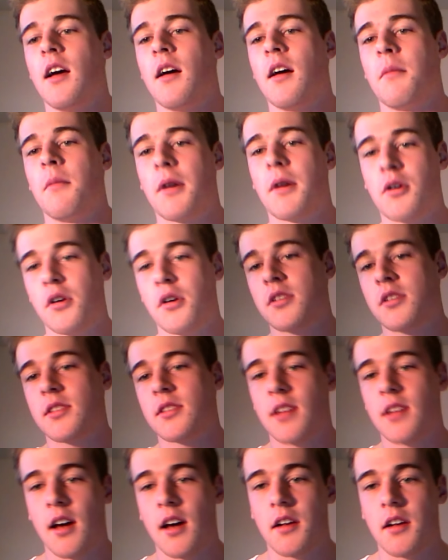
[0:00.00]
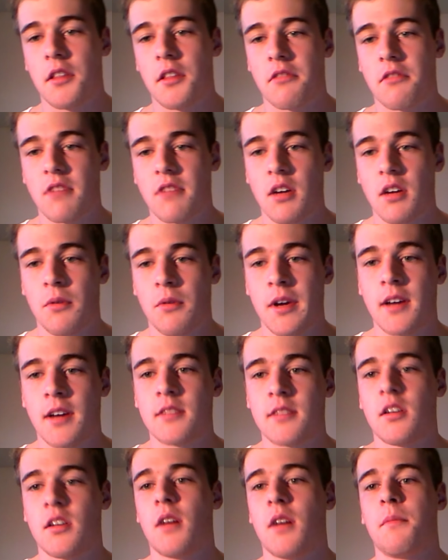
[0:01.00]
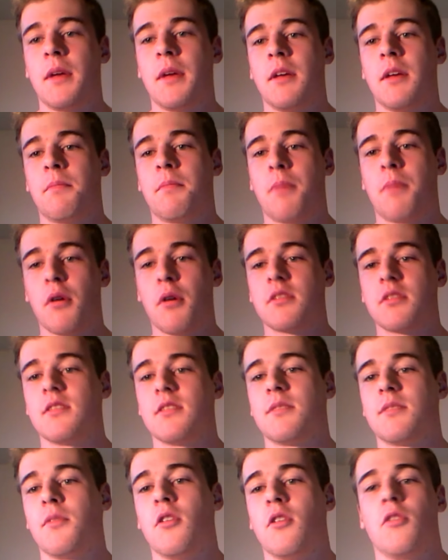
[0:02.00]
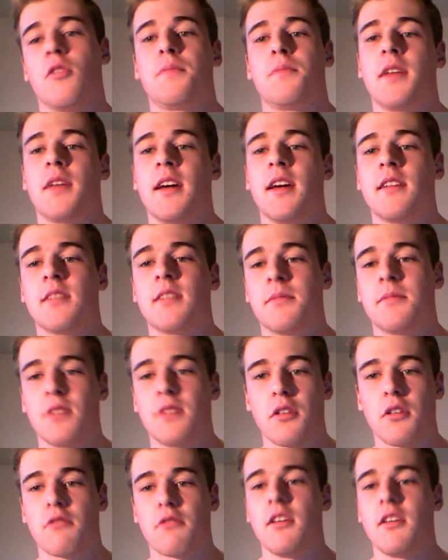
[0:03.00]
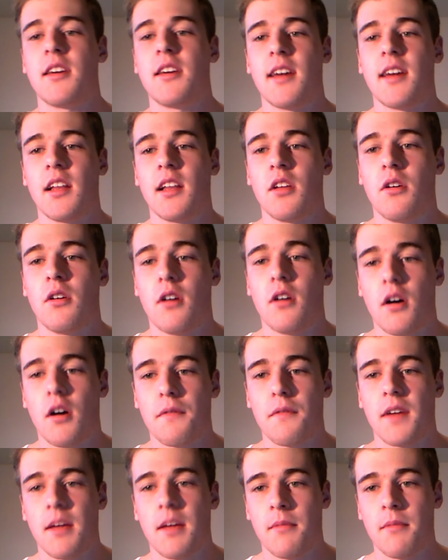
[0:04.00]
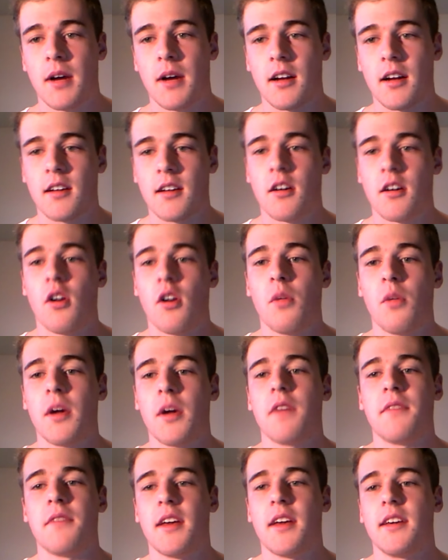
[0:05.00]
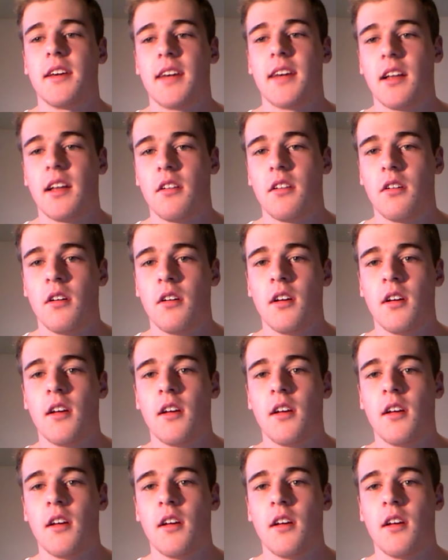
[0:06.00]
My cut's starting in 3 weeks, so I'll be posting some more updates. I'm still 3 kilo off hitting my goal weight of 90 kilo.